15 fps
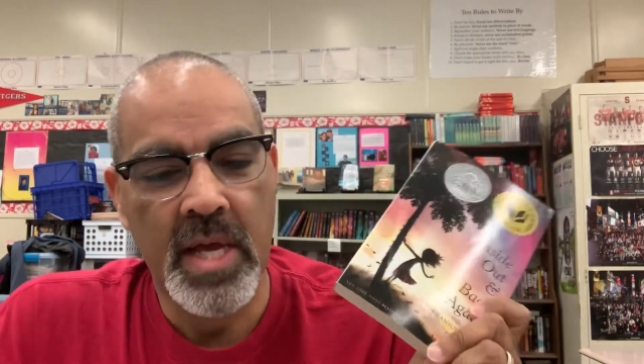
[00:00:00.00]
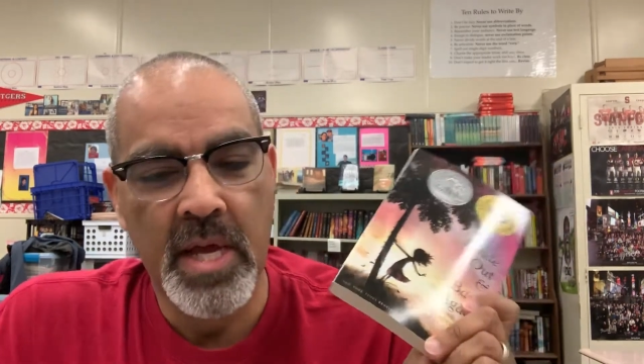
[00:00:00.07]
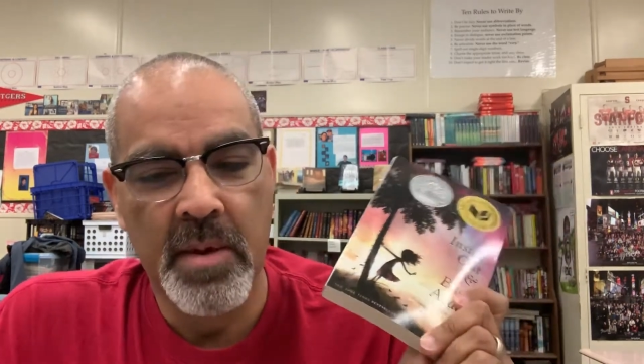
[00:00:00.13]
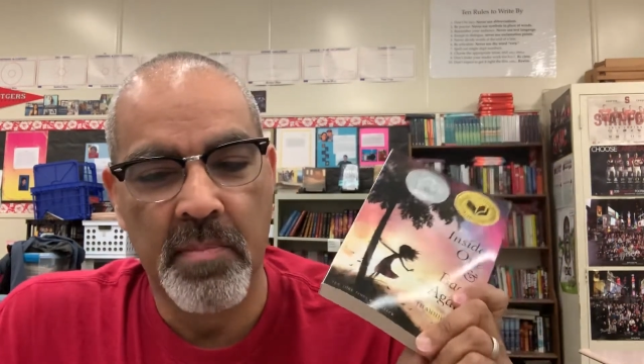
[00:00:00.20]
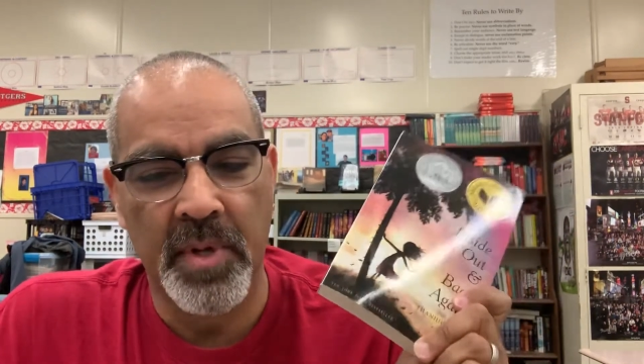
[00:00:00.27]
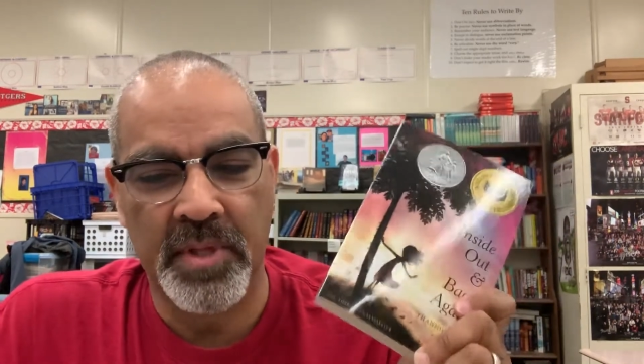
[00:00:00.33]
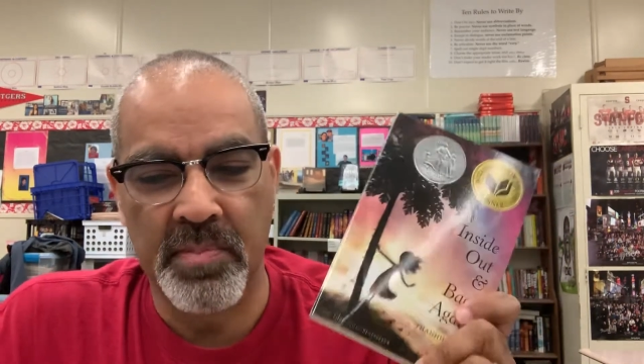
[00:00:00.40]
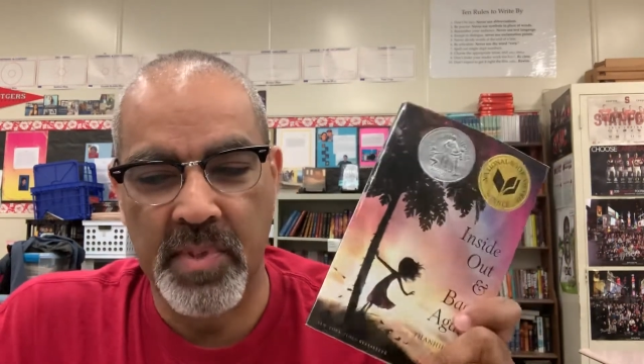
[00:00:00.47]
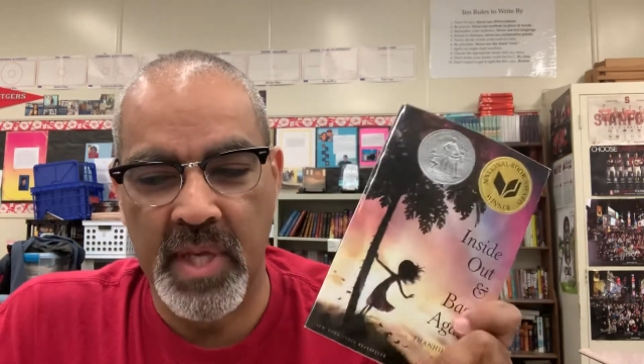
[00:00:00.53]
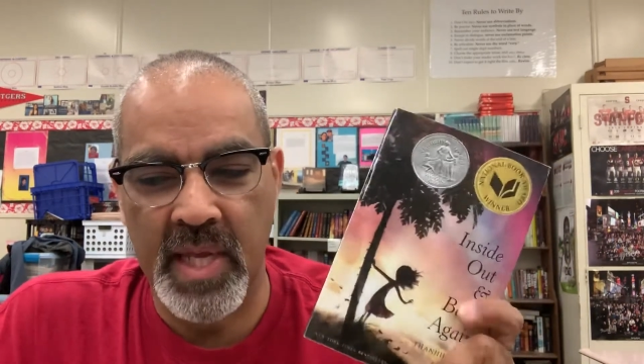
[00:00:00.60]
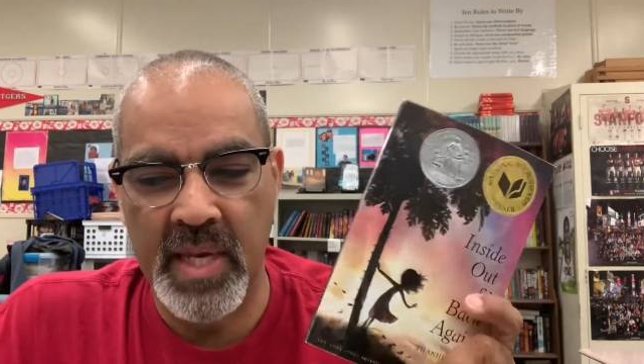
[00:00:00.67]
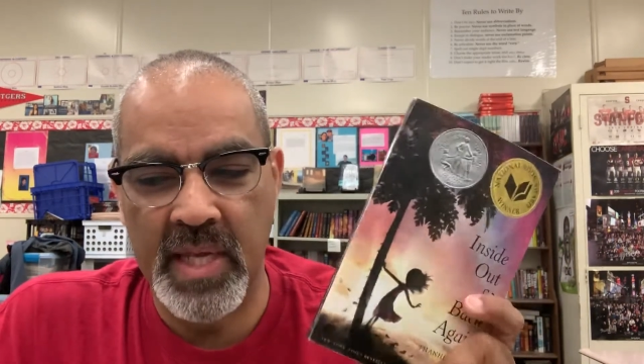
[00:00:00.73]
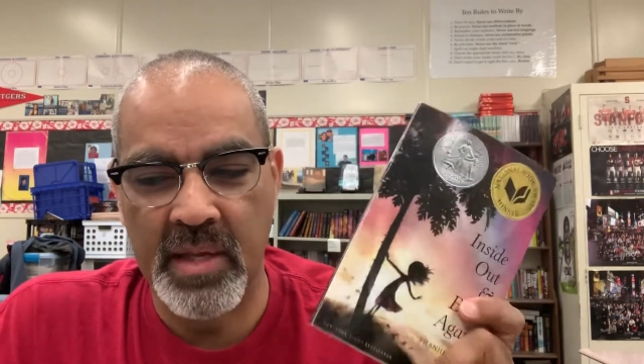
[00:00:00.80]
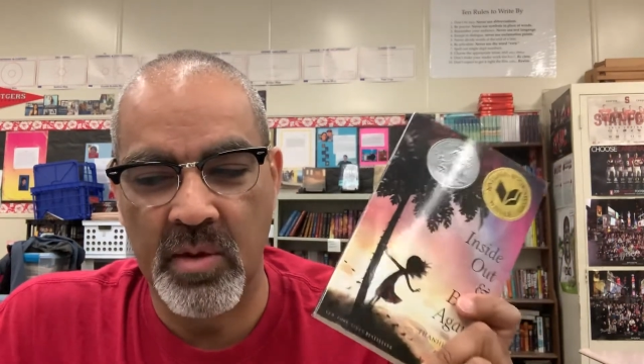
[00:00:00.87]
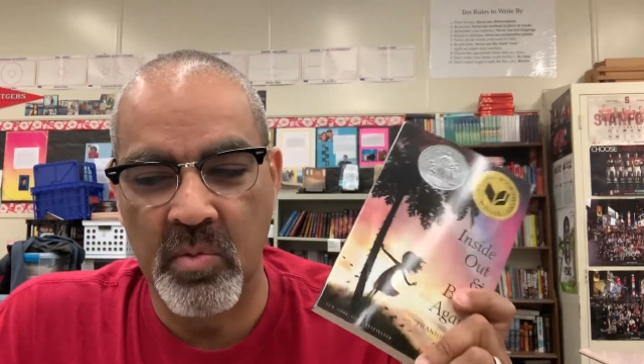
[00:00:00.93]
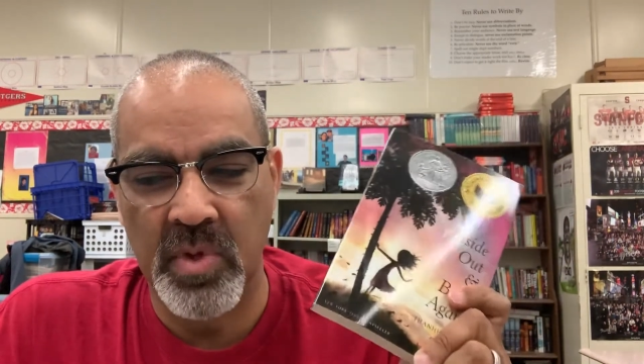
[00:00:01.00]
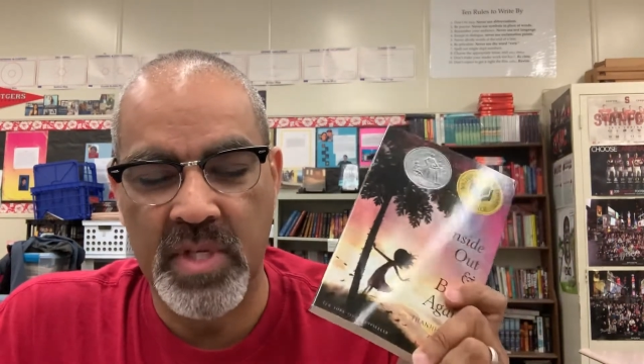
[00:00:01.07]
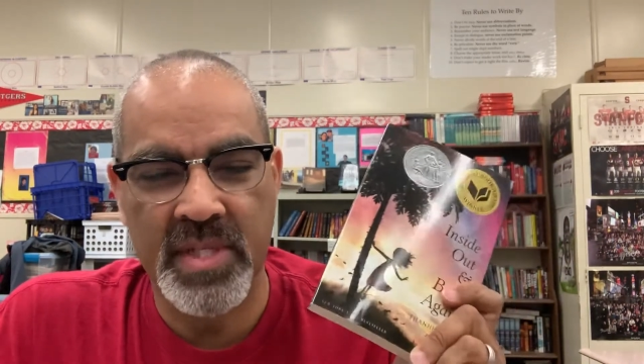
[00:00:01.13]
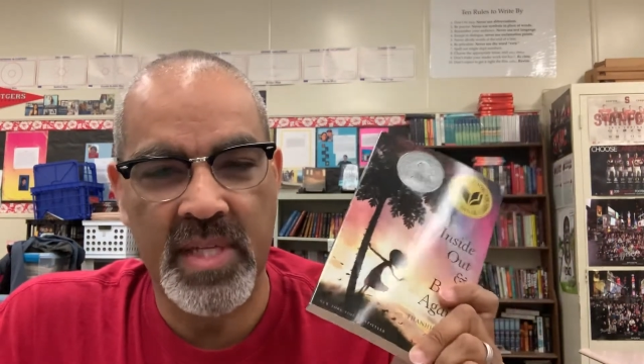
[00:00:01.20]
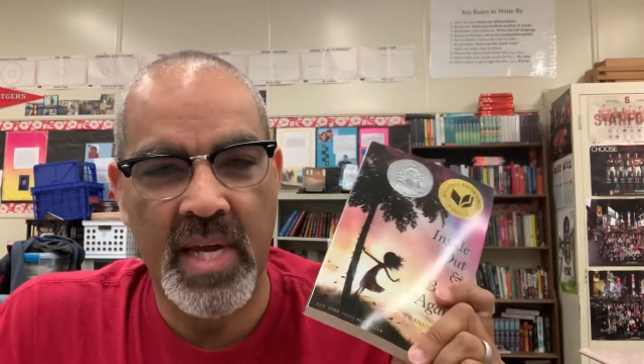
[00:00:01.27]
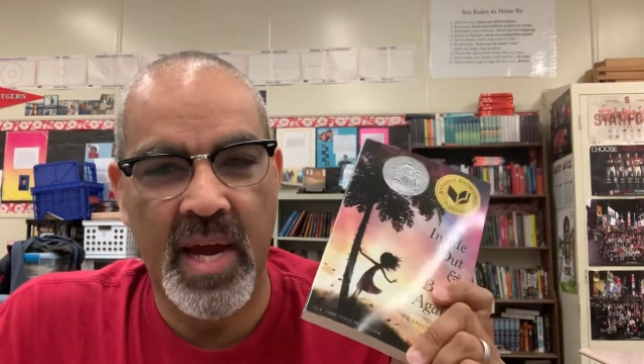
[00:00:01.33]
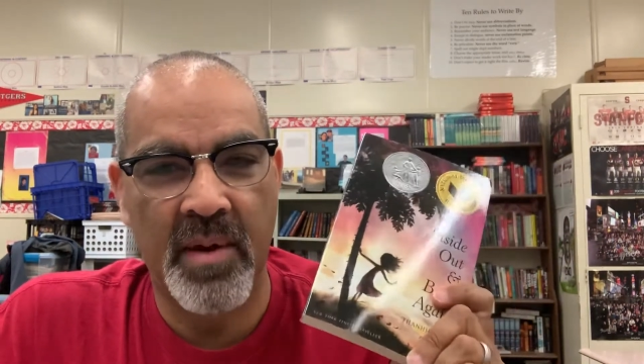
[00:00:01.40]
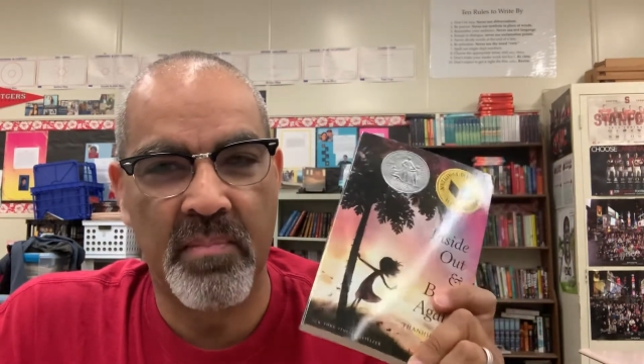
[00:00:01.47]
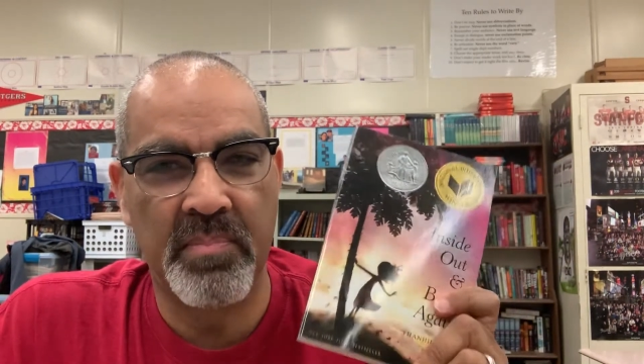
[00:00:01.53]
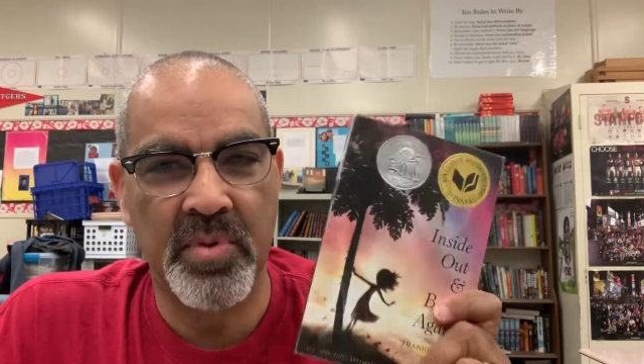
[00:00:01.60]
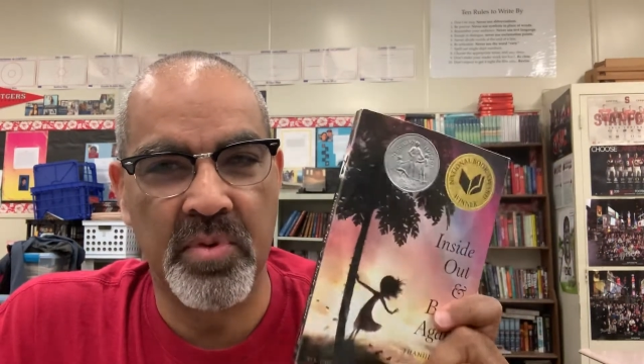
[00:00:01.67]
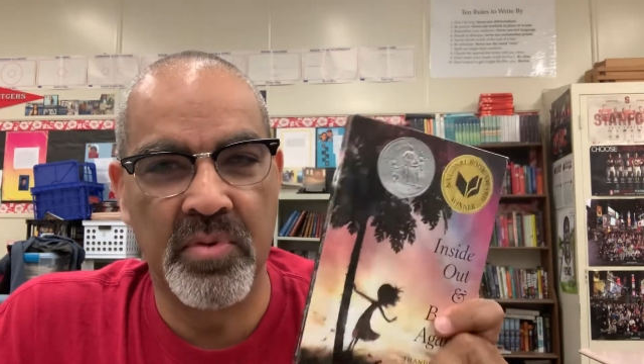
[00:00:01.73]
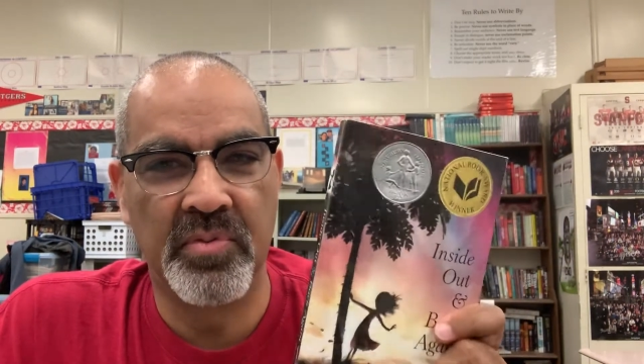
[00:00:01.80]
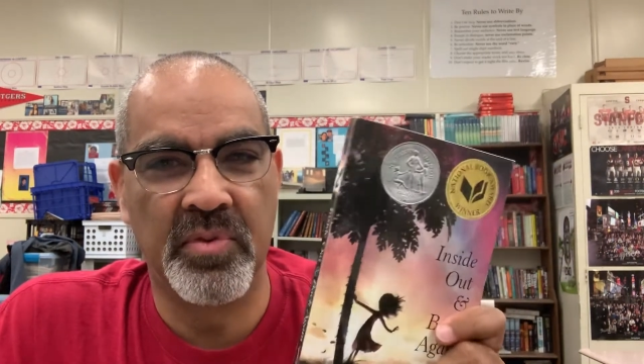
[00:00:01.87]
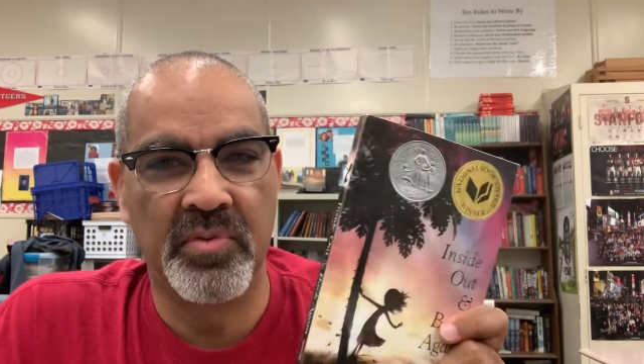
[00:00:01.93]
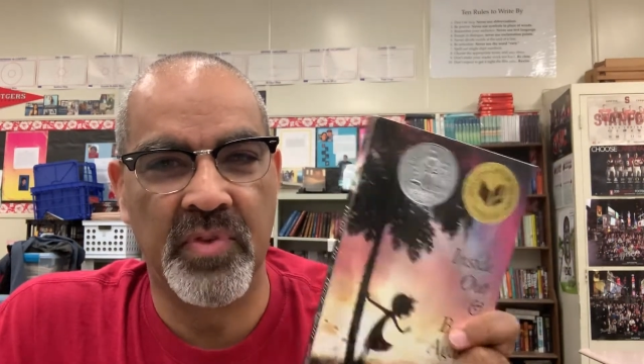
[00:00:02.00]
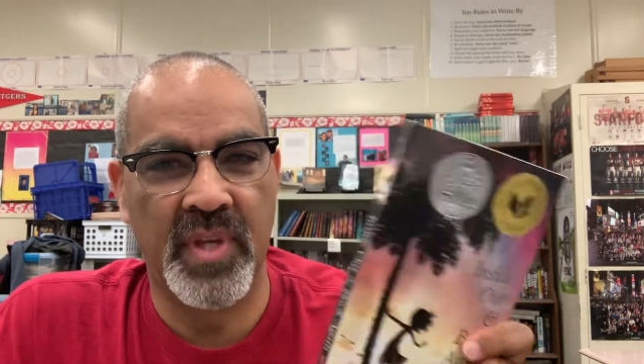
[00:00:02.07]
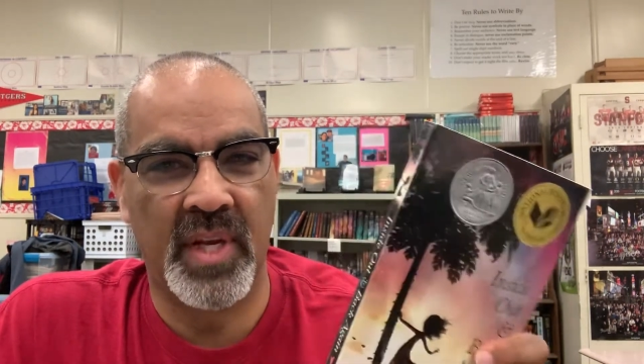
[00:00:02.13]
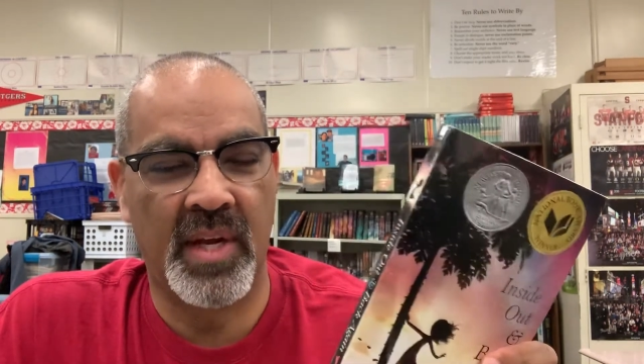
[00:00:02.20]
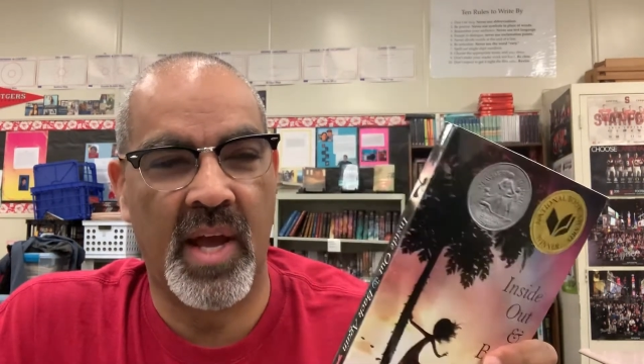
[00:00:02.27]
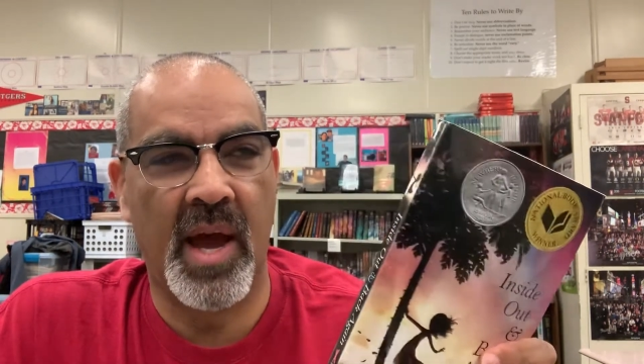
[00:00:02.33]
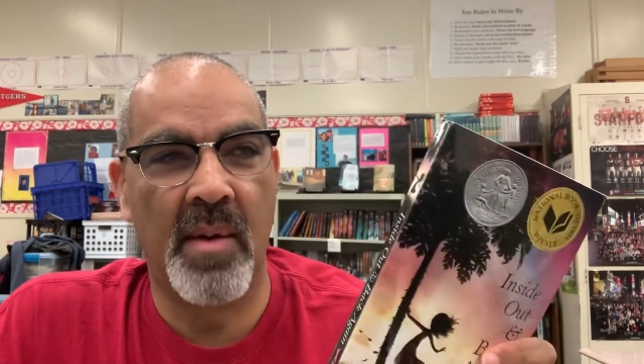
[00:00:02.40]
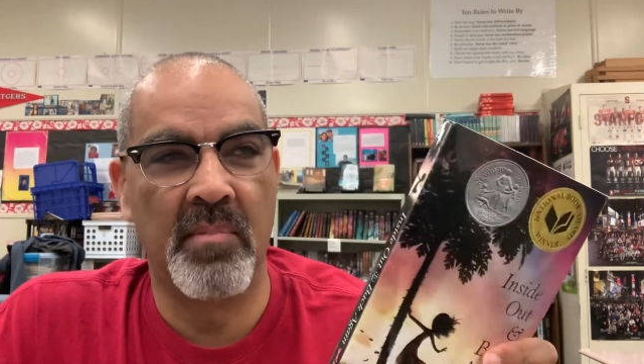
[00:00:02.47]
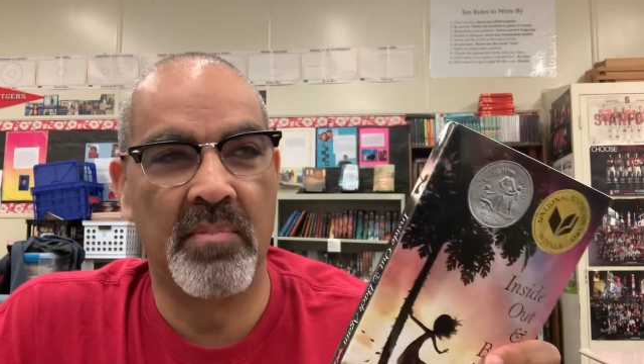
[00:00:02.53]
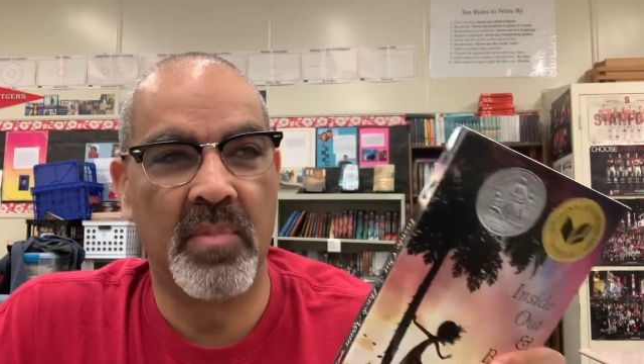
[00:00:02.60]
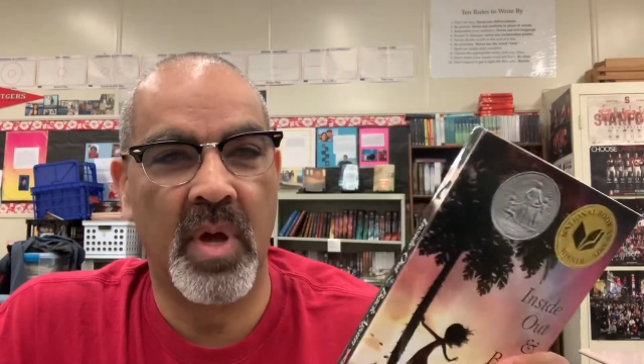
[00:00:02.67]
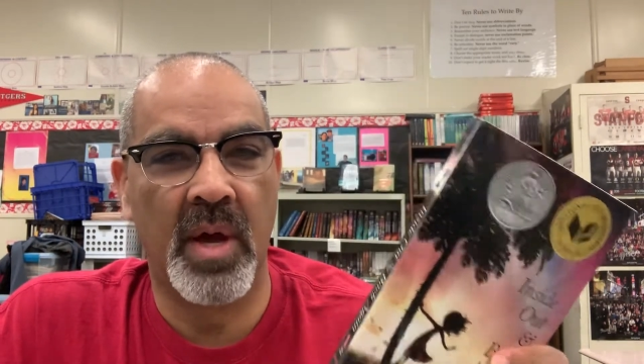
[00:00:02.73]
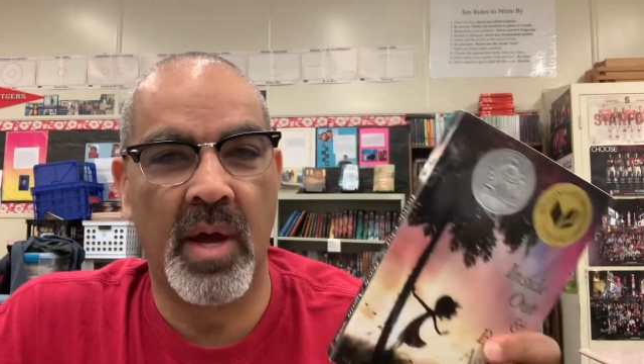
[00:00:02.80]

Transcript: But at the beginning, we see how beautiful Vietnam